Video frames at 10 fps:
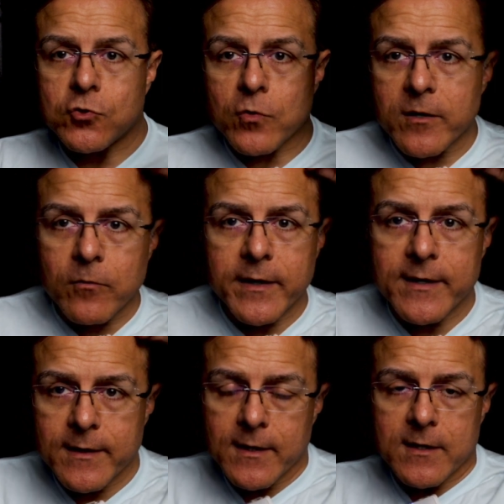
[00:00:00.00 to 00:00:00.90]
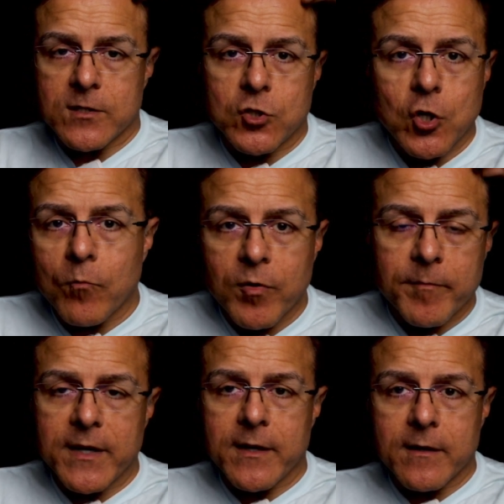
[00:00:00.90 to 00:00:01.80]
triggering
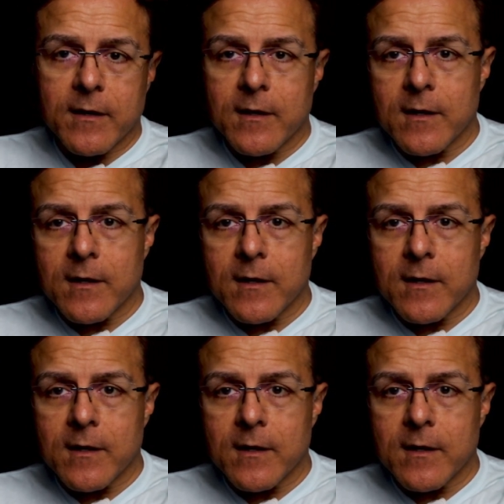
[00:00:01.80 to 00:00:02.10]
dopamine